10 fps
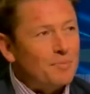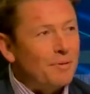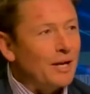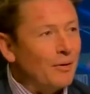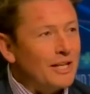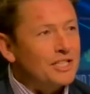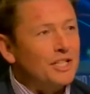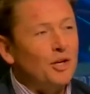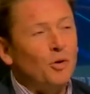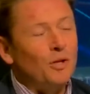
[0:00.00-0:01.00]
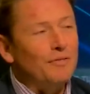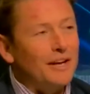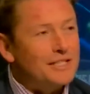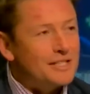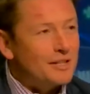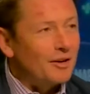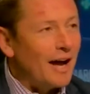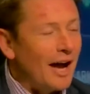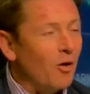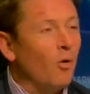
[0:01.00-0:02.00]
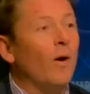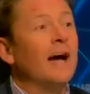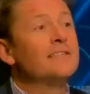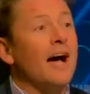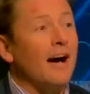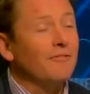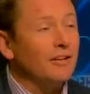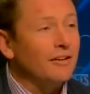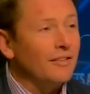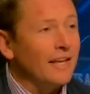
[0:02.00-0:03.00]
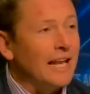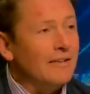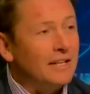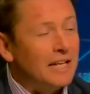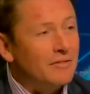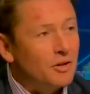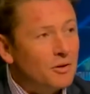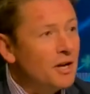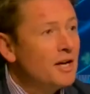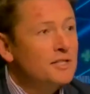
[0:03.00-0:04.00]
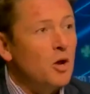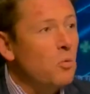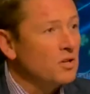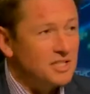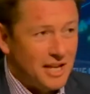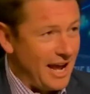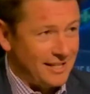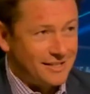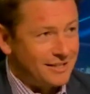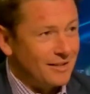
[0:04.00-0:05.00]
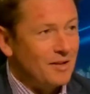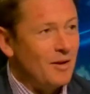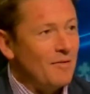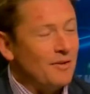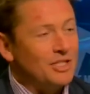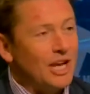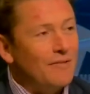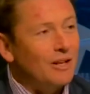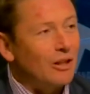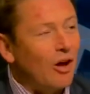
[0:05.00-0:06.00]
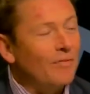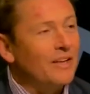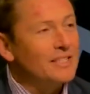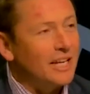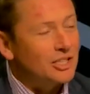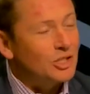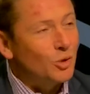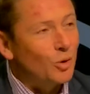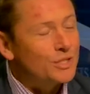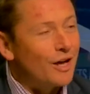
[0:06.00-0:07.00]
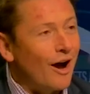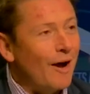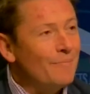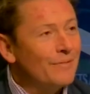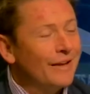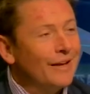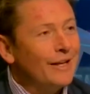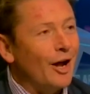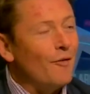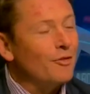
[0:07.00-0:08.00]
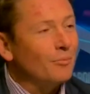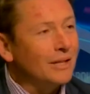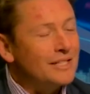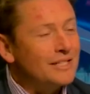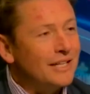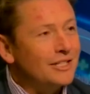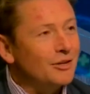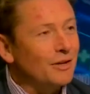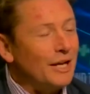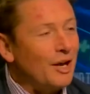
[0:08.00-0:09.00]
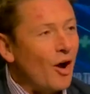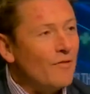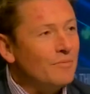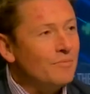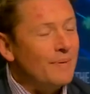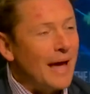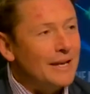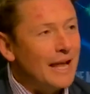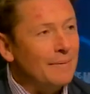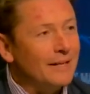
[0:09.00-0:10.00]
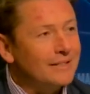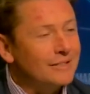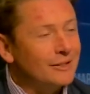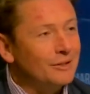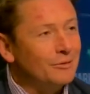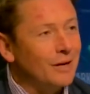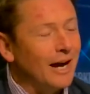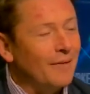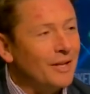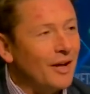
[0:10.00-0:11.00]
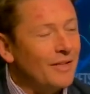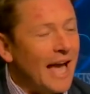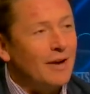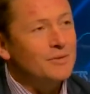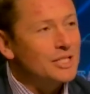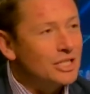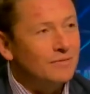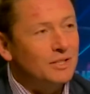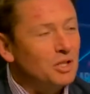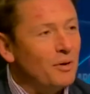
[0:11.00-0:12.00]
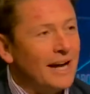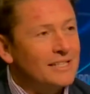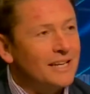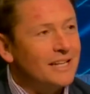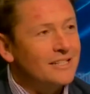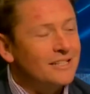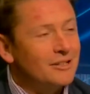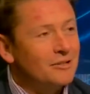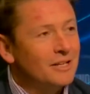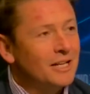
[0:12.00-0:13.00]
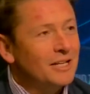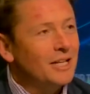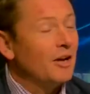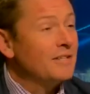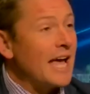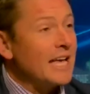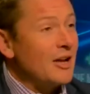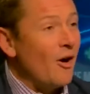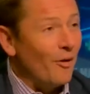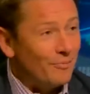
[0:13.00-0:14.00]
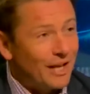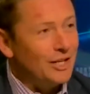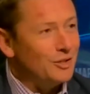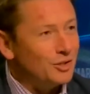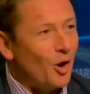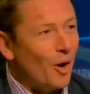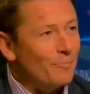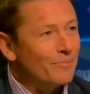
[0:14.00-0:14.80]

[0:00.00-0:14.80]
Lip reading: big question that all investors are always after at the end of an interview. So what's next? You've achieved a lot in such a short time, from listing during a COVID pandemic to, the acquisition of a new asset to, taking on a new job.